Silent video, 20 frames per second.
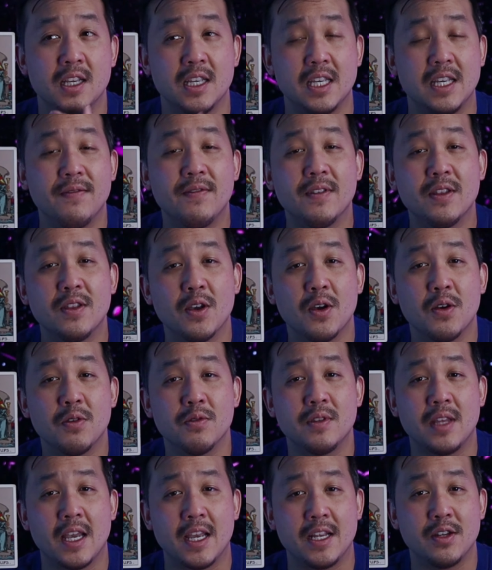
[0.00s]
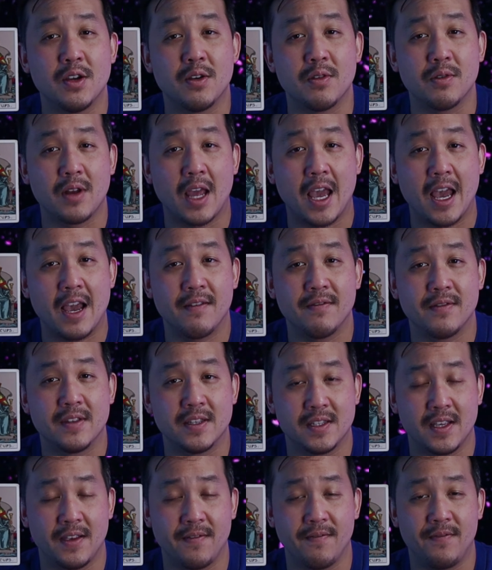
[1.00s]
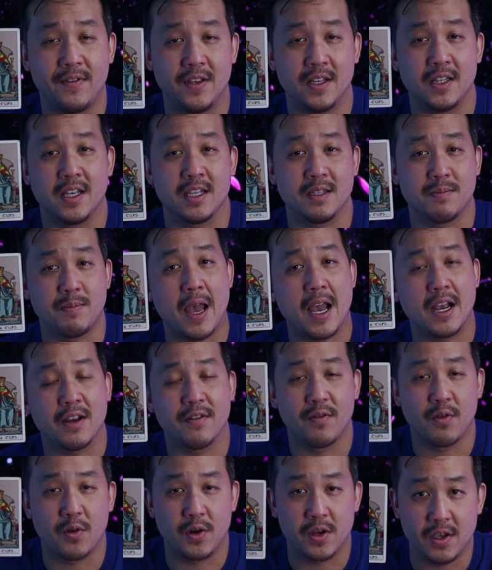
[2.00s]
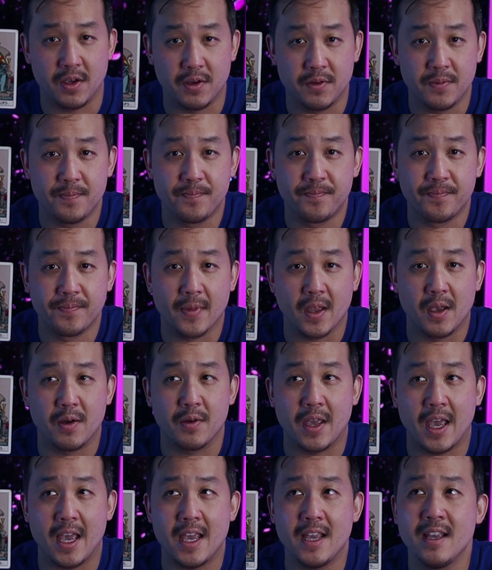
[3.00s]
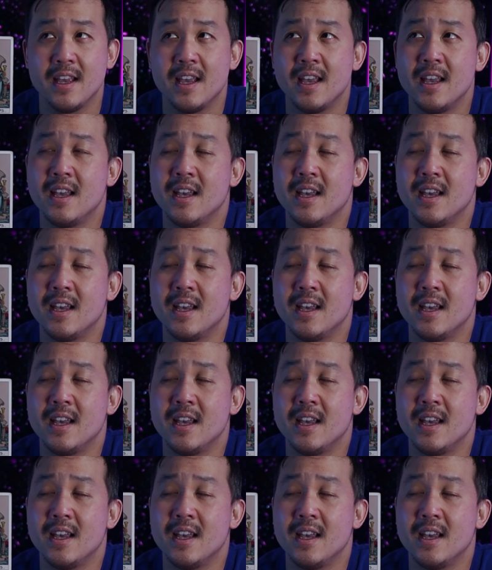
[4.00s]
even though they don't have the same feelings back for you, okay?